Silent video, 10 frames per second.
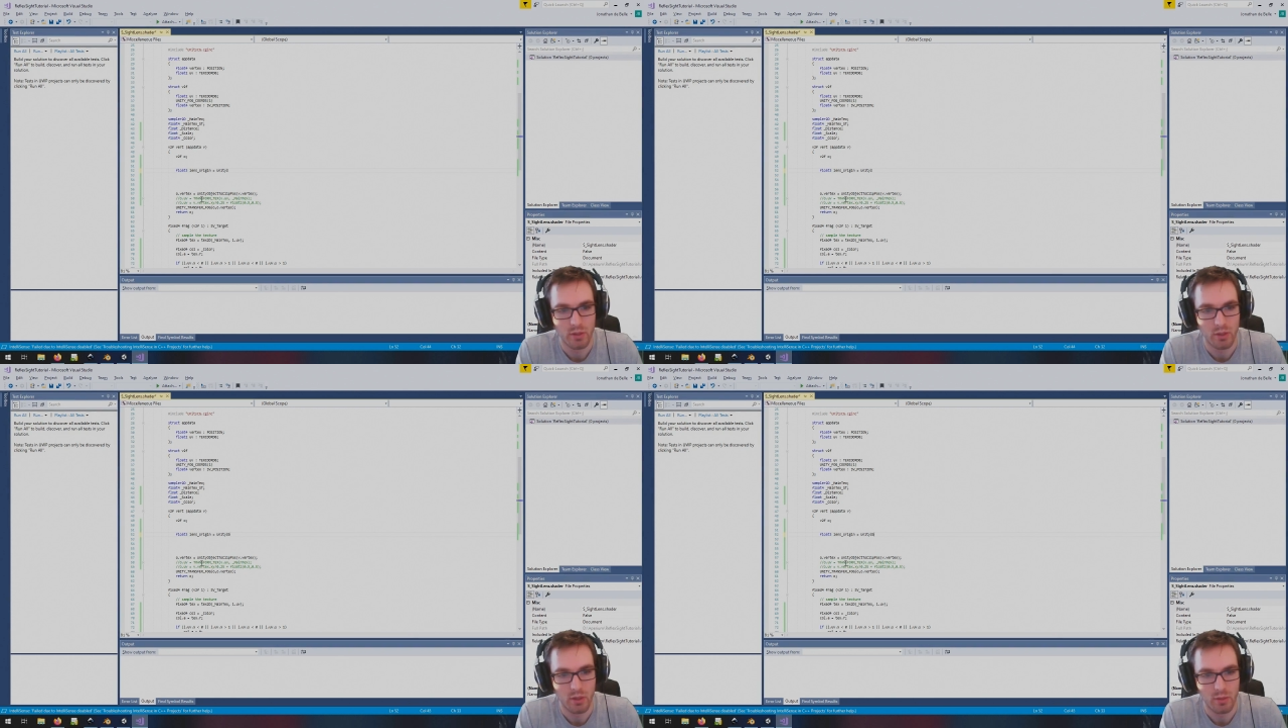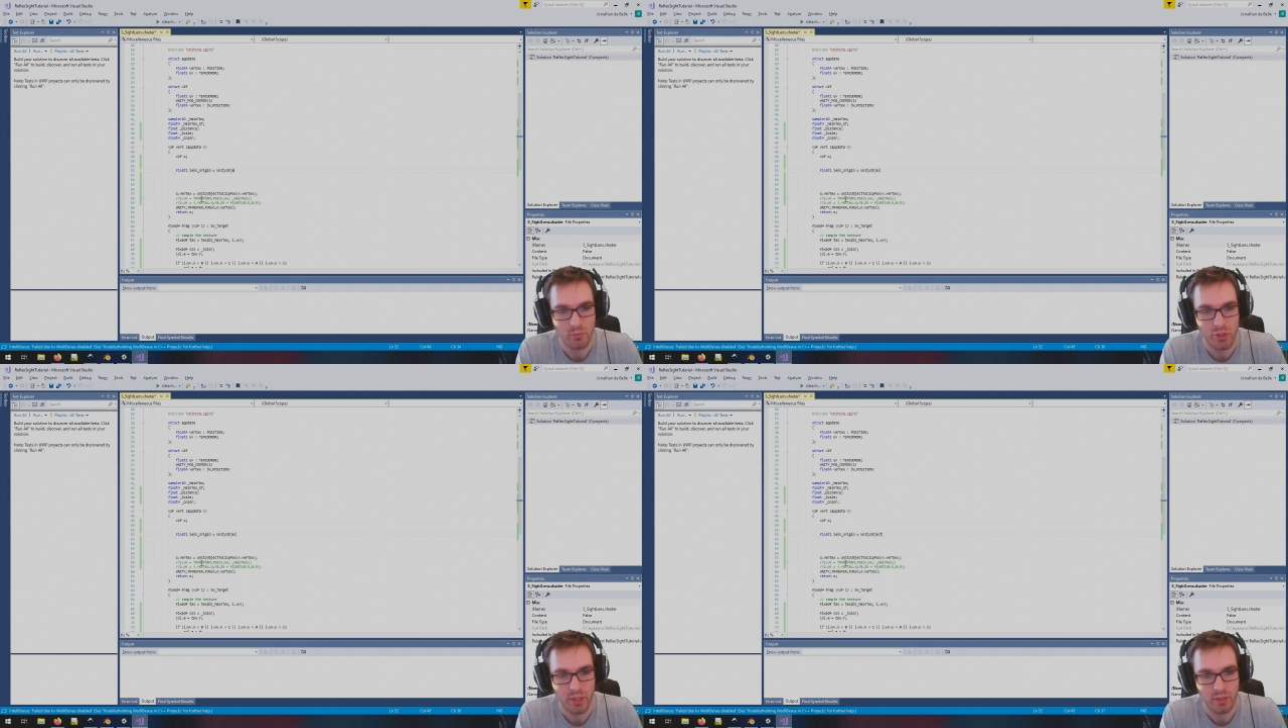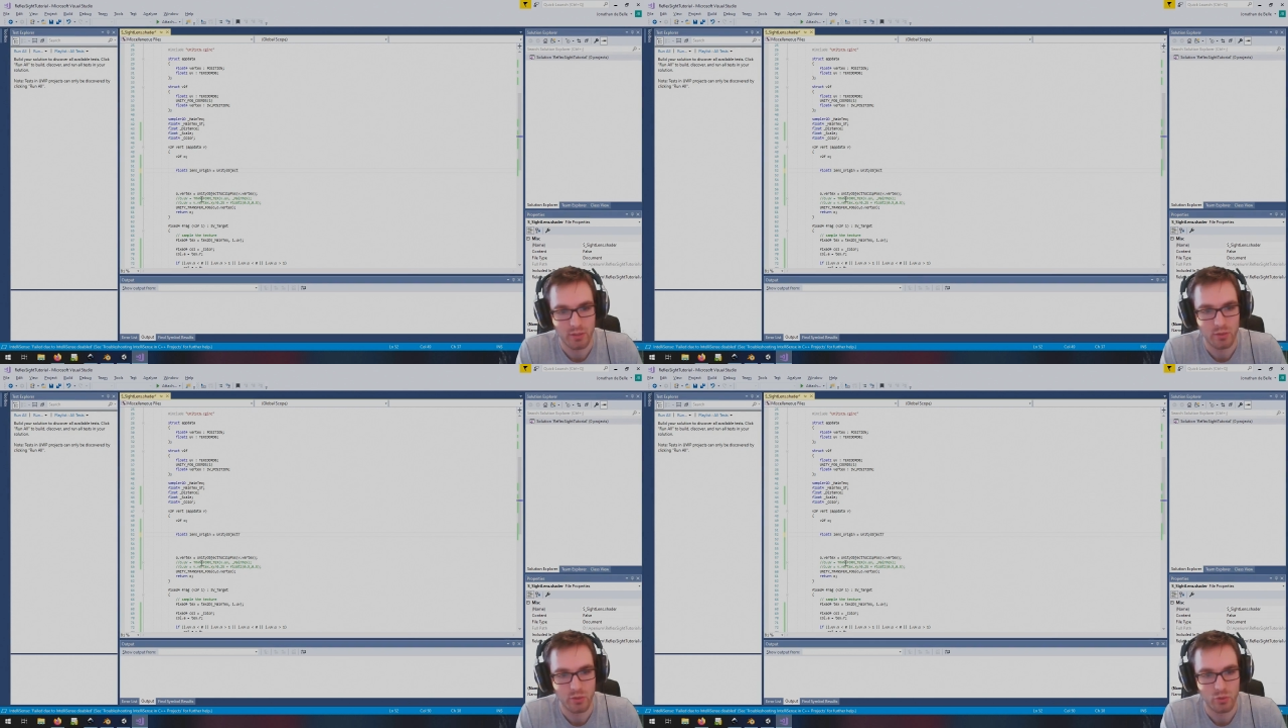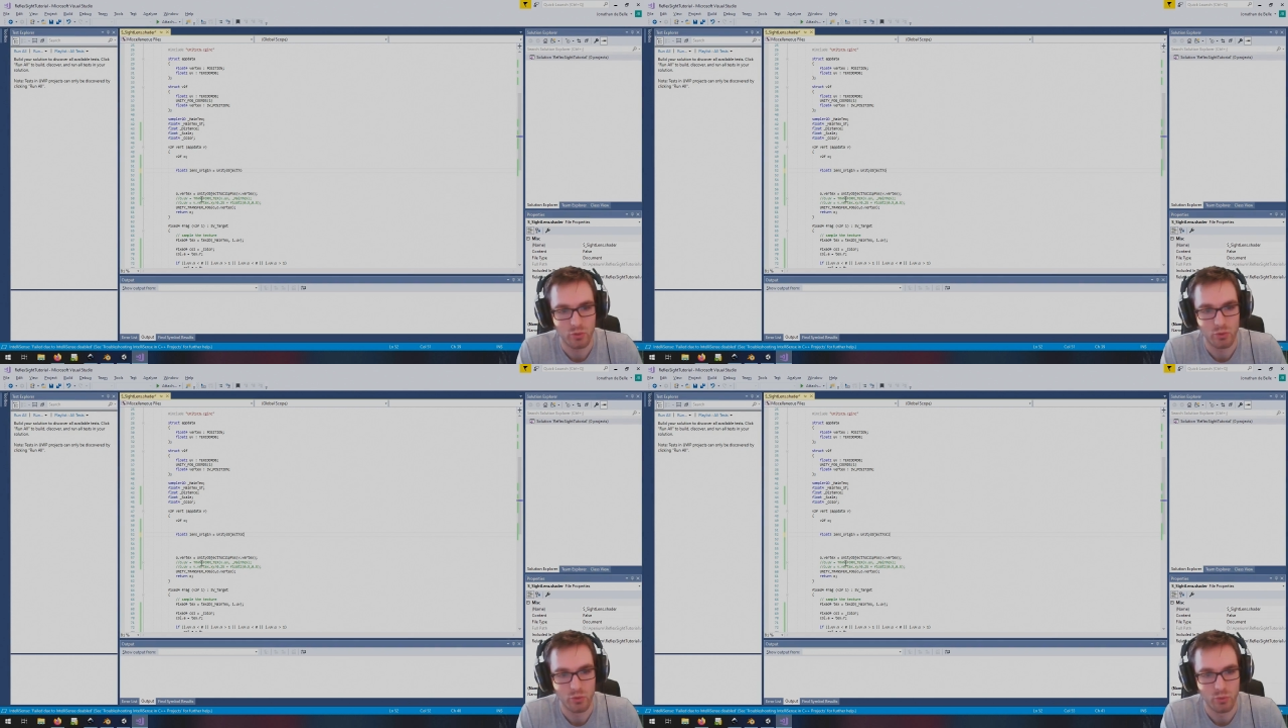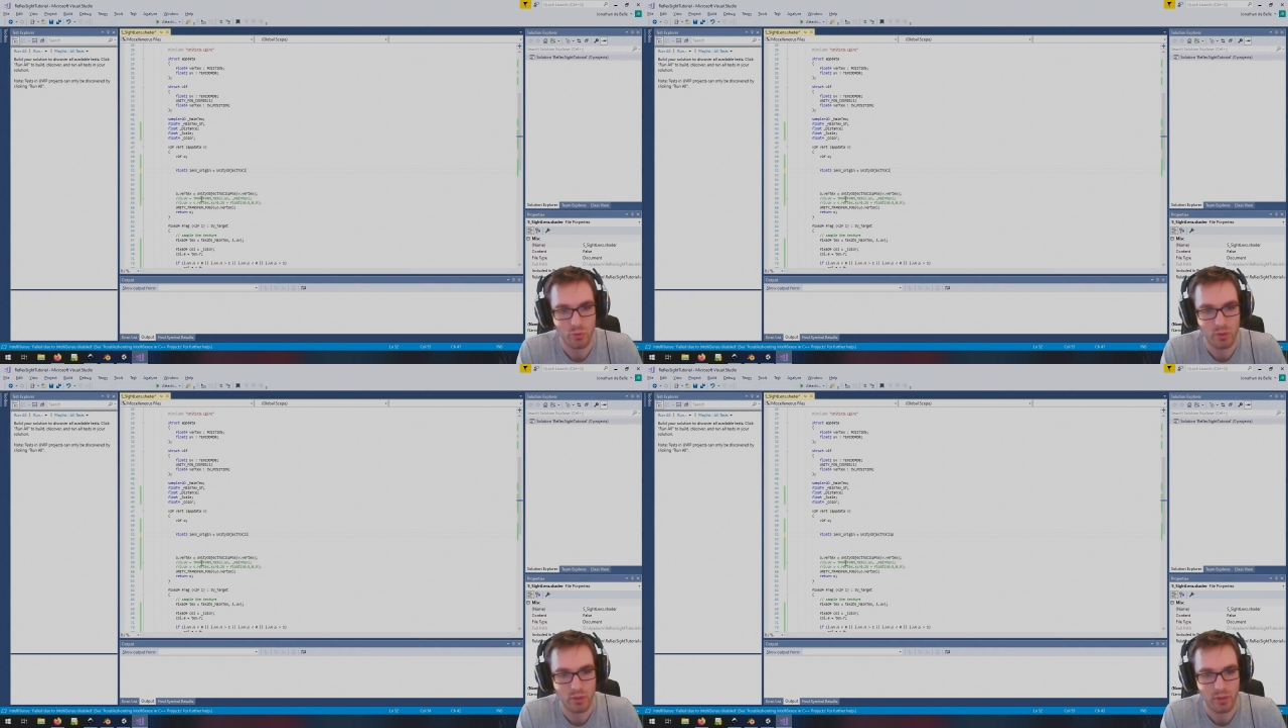object to
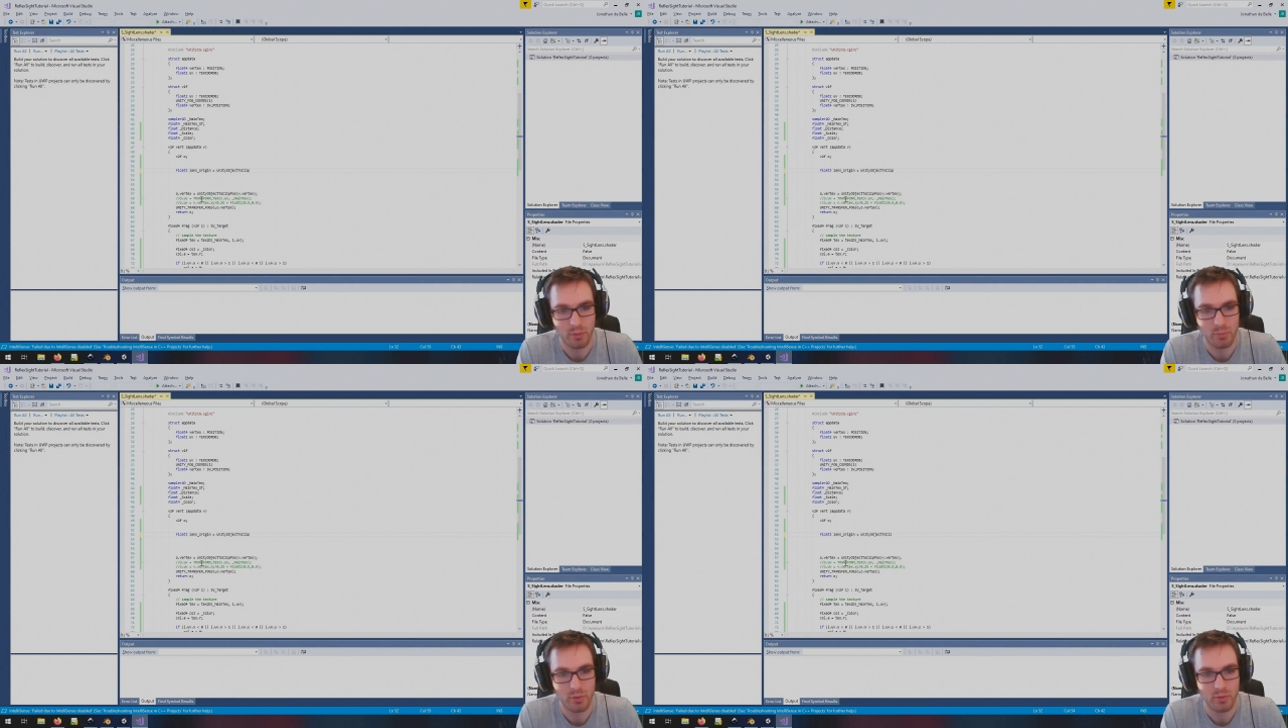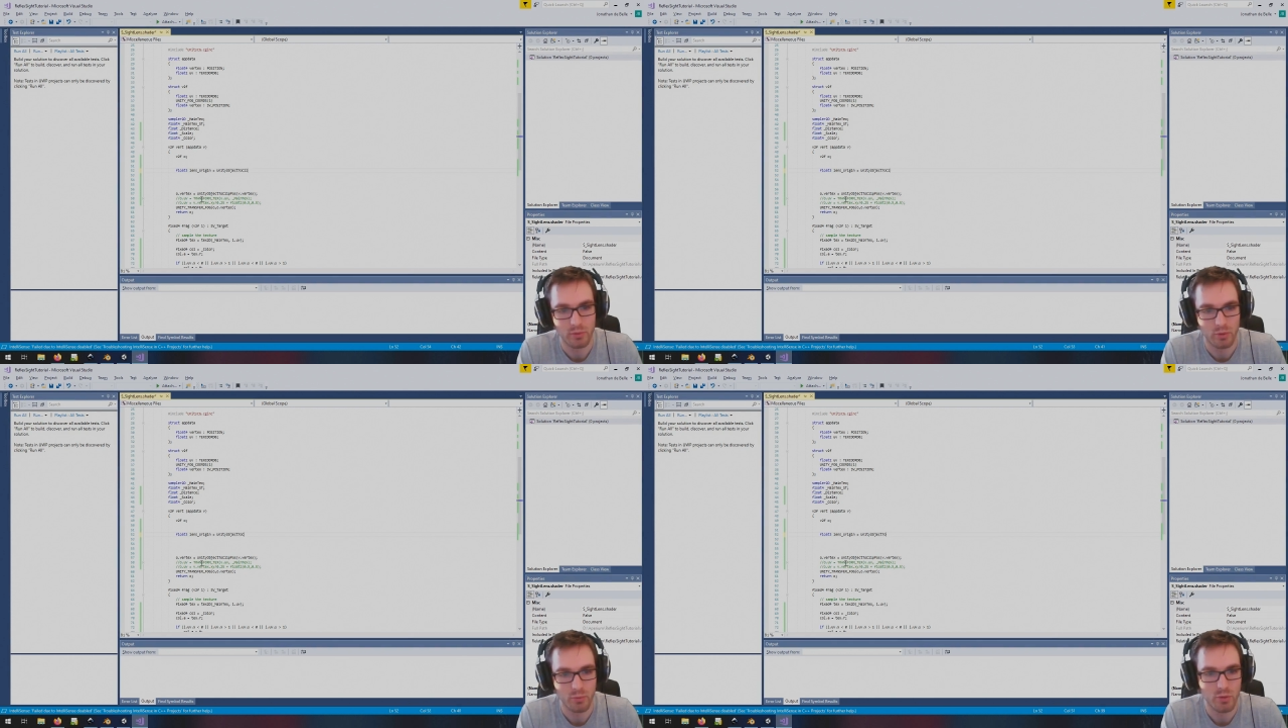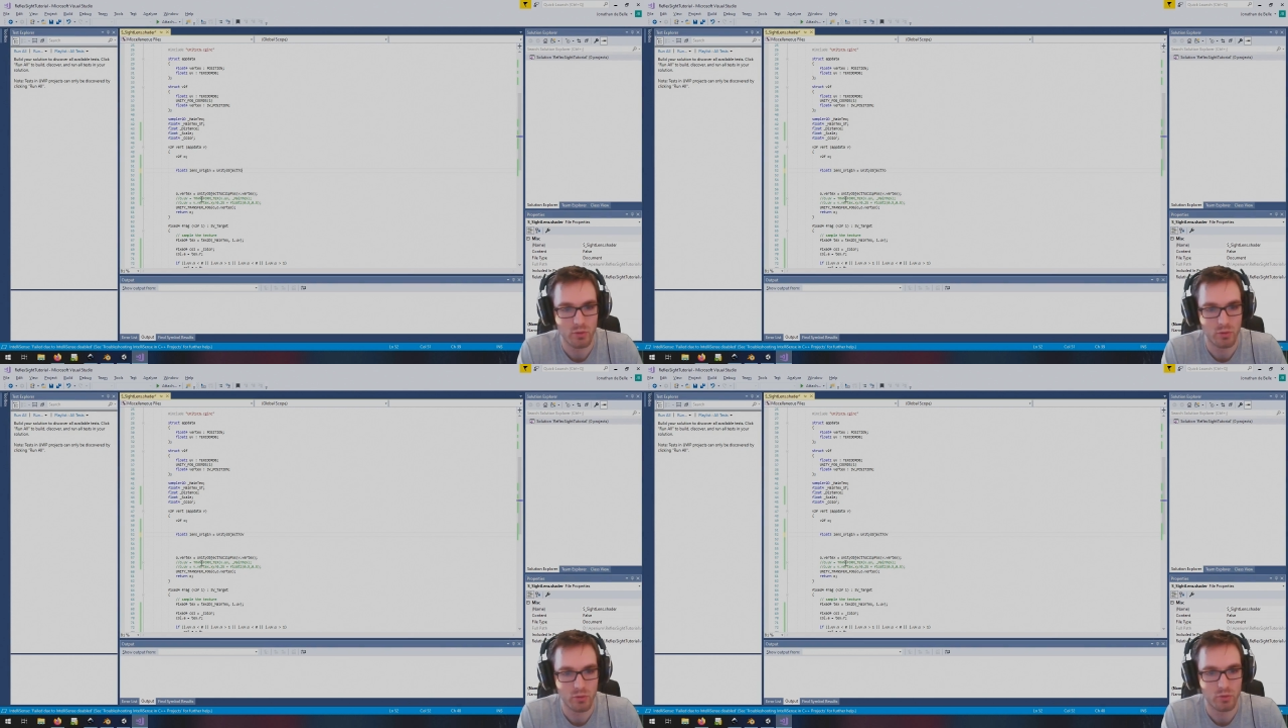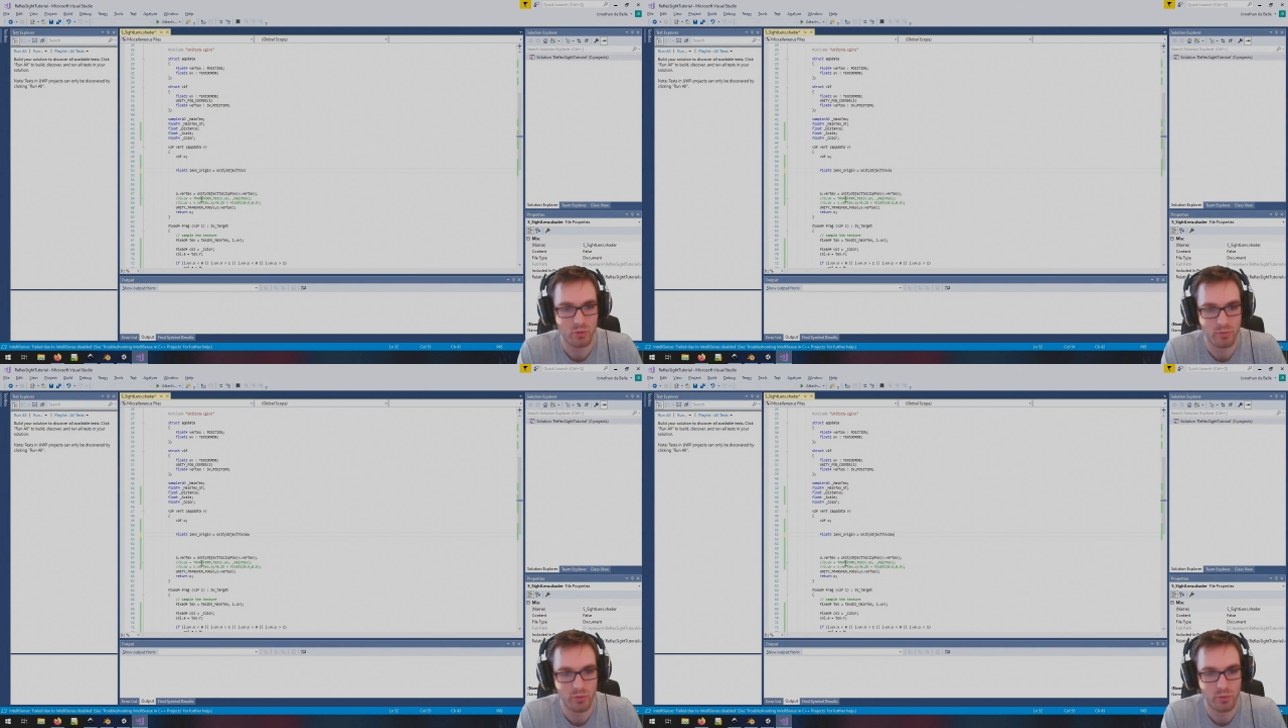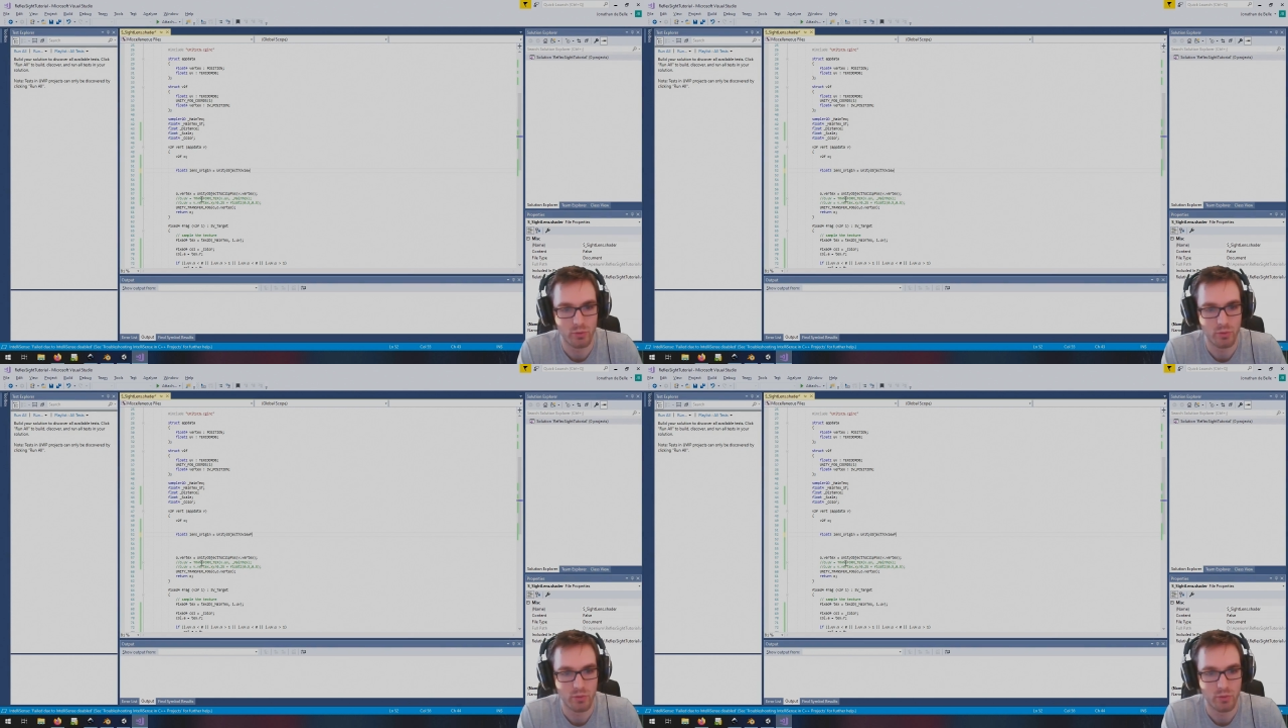clip, to view.